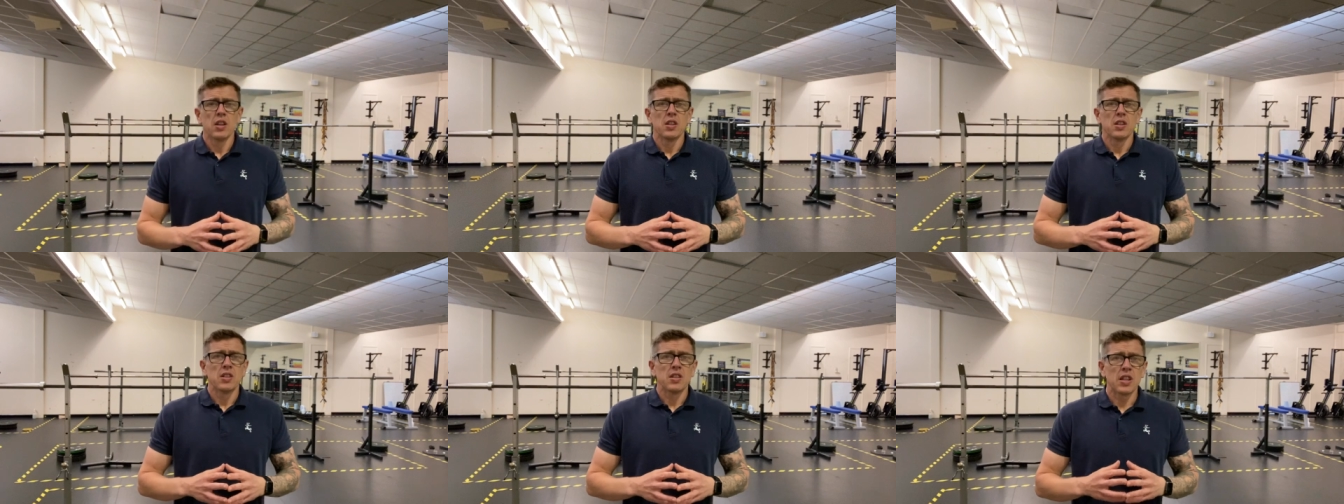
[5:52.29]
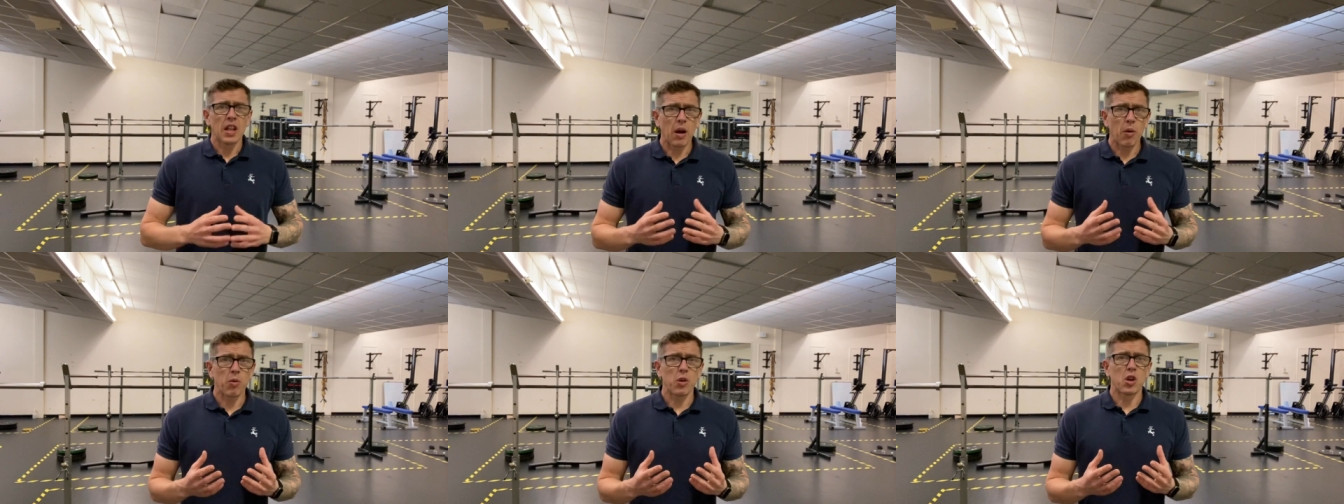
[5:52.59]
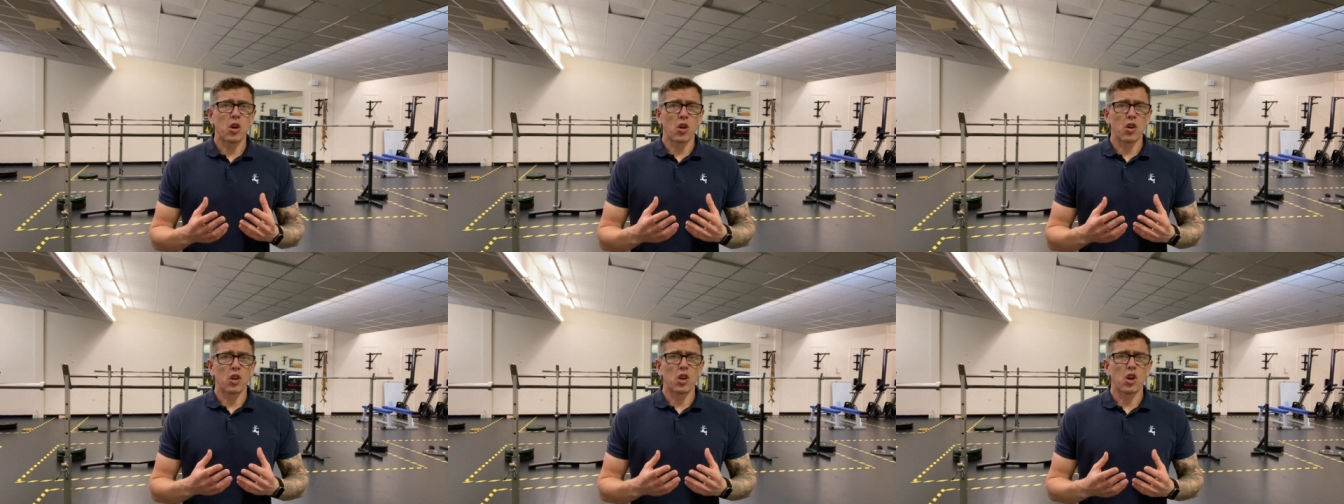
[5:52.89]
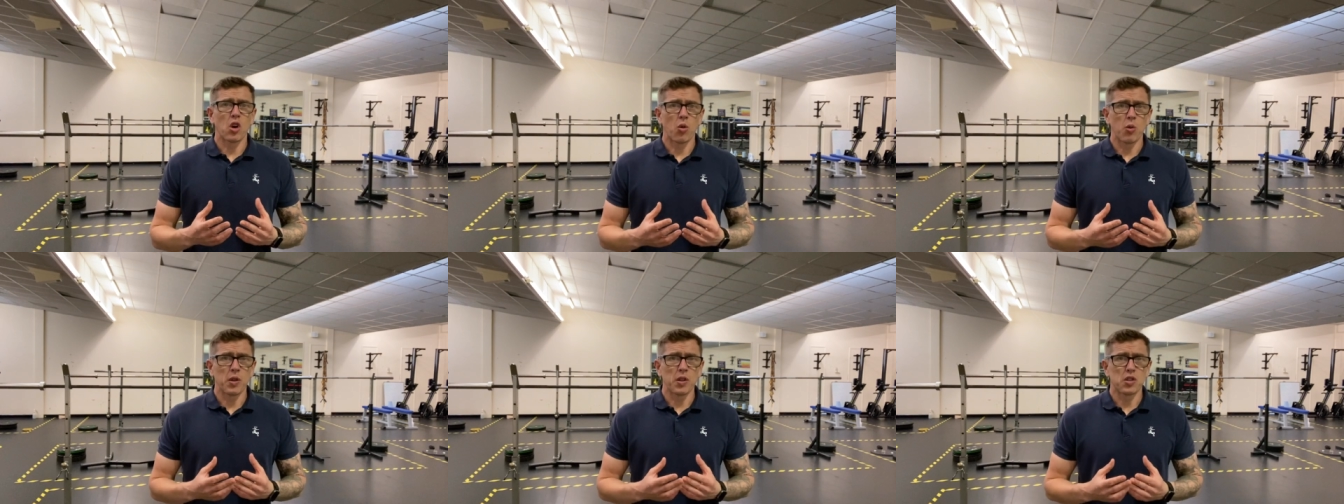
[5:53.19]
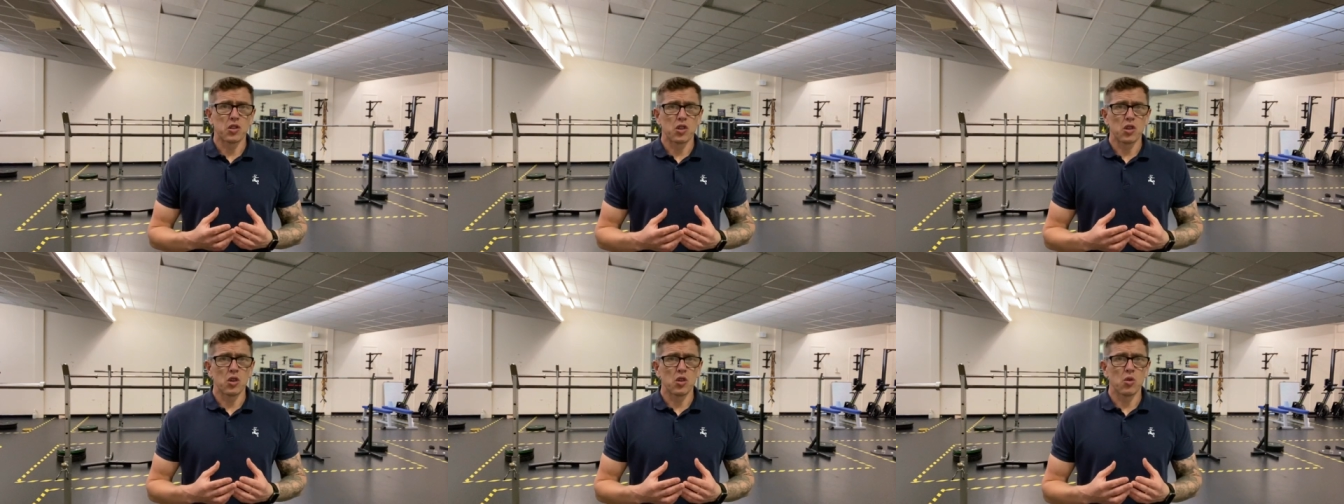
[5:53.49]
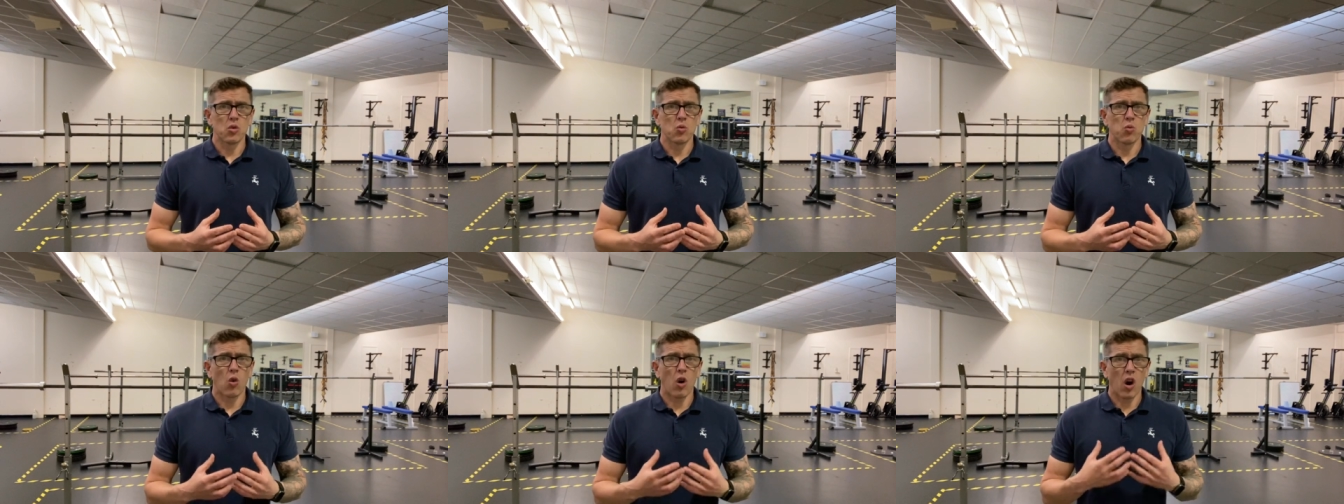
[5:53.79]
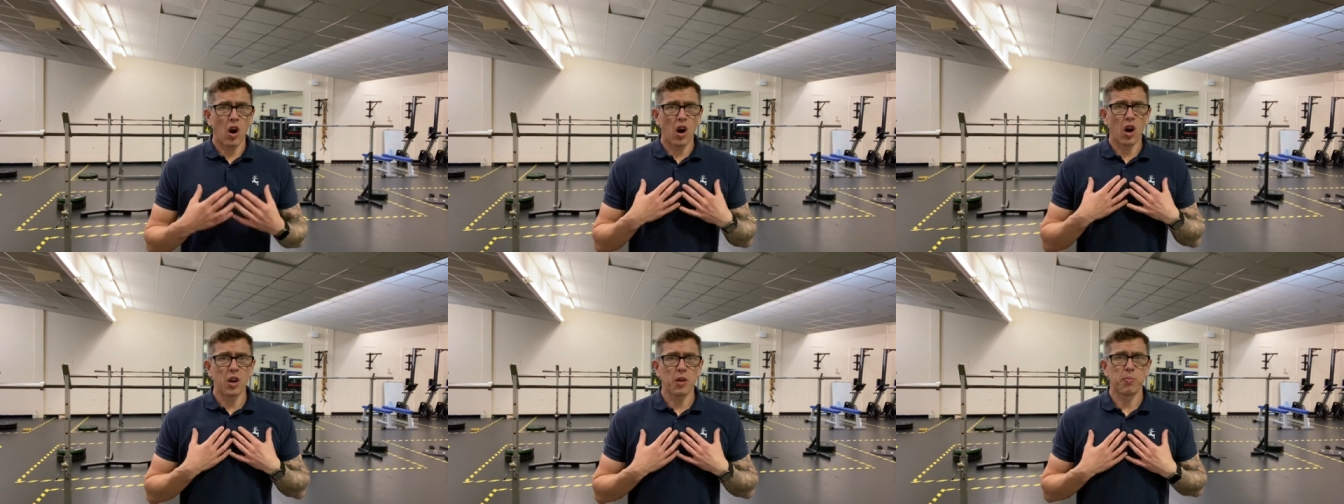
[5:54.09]
Now we're going to go into what
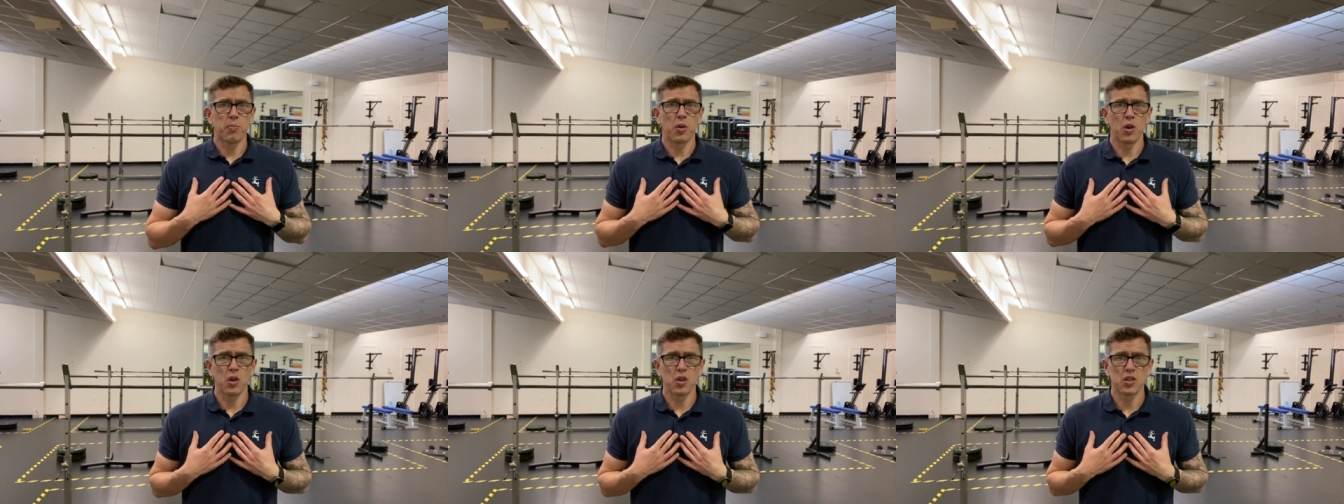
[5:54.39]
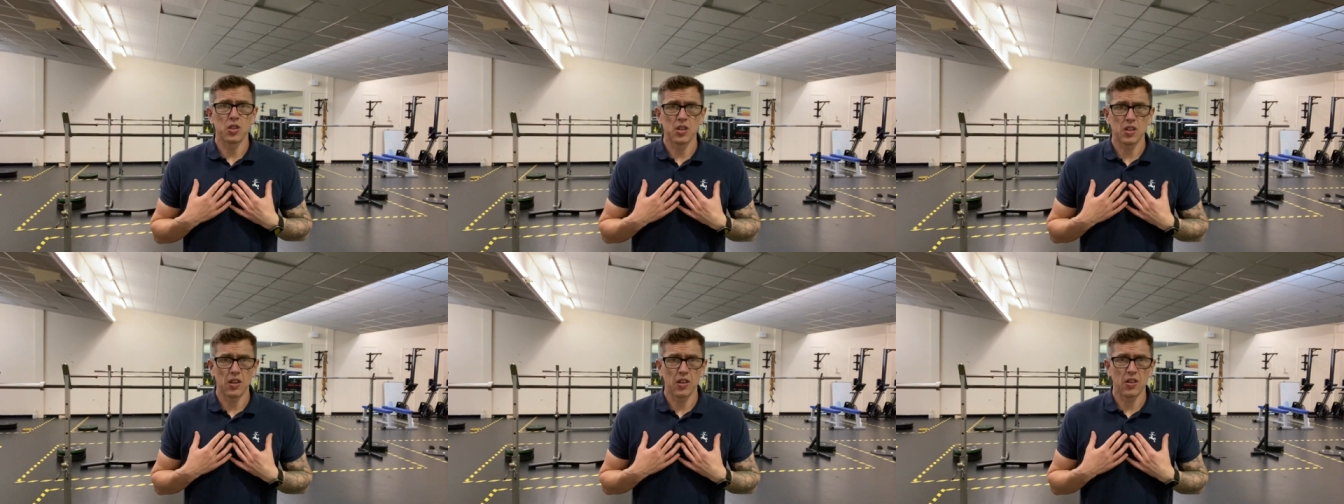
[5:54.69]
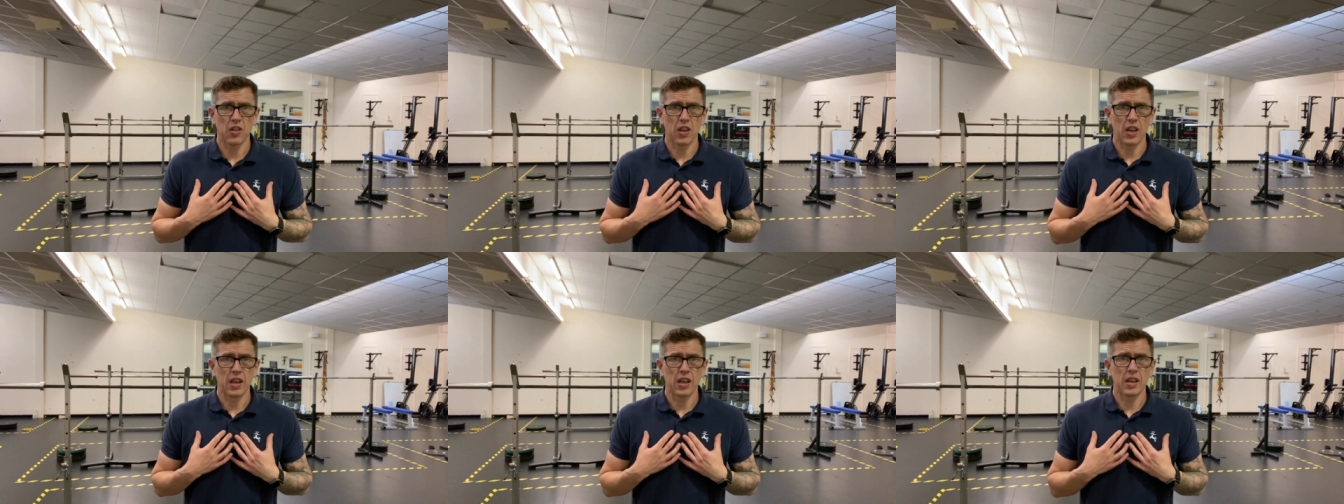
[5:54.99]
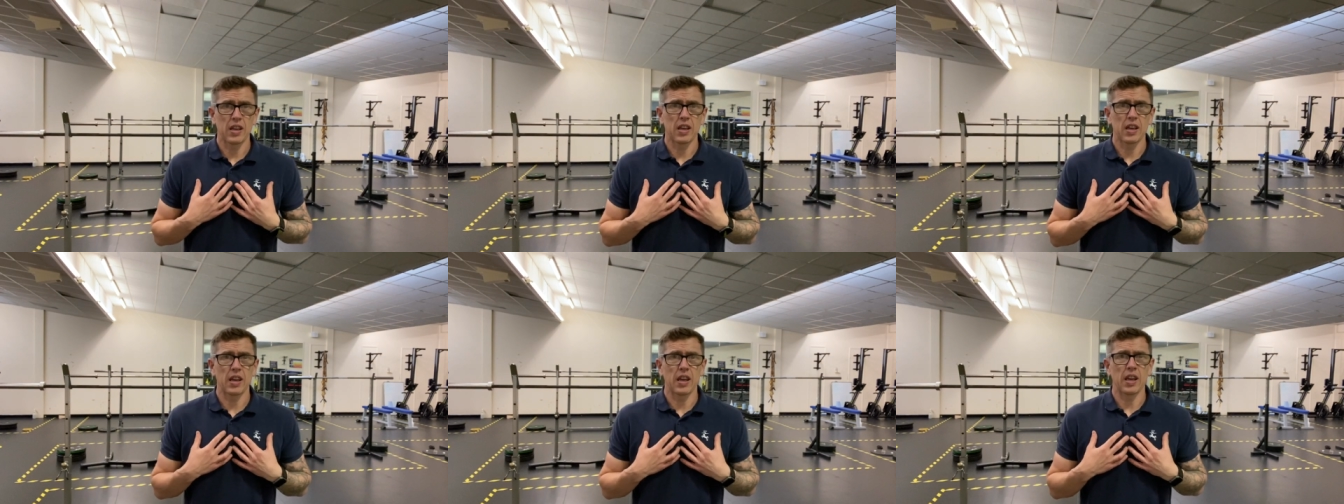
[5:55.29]
I personally think